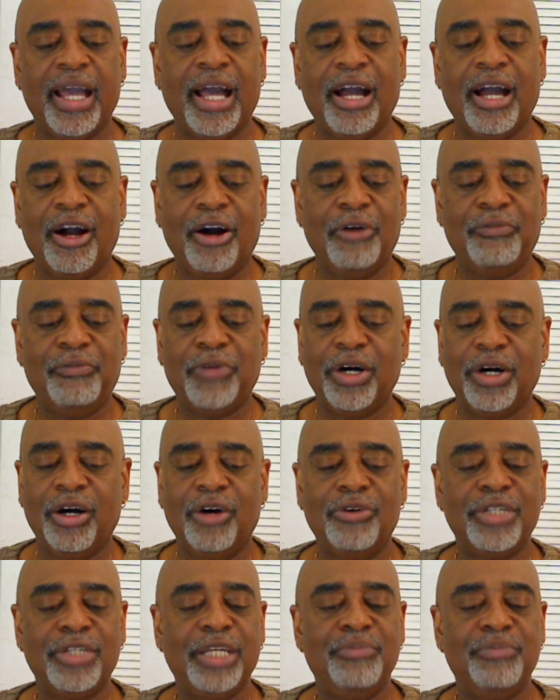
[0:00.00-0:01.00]
I offer
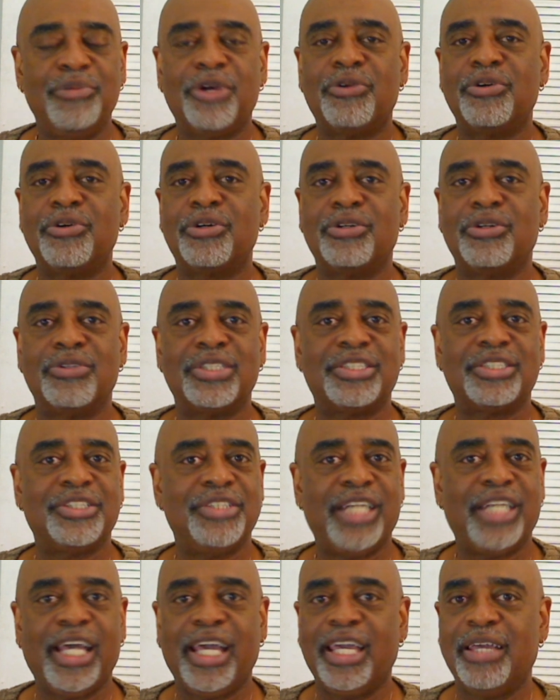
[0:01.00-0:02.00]
only miracles
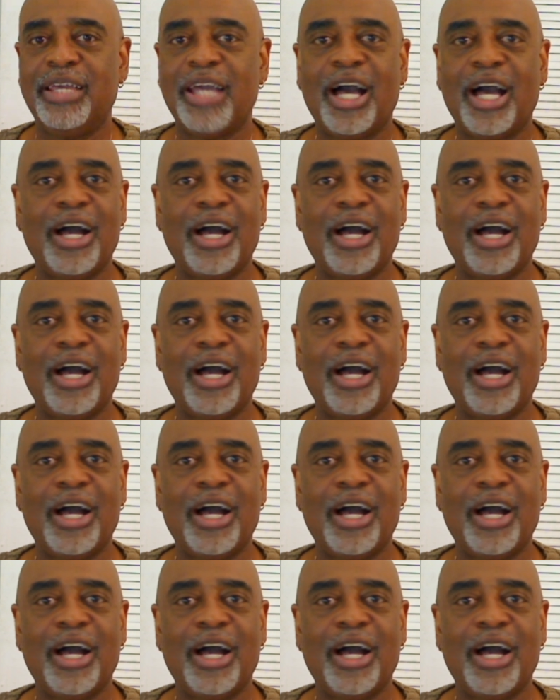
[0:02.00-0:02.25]
today.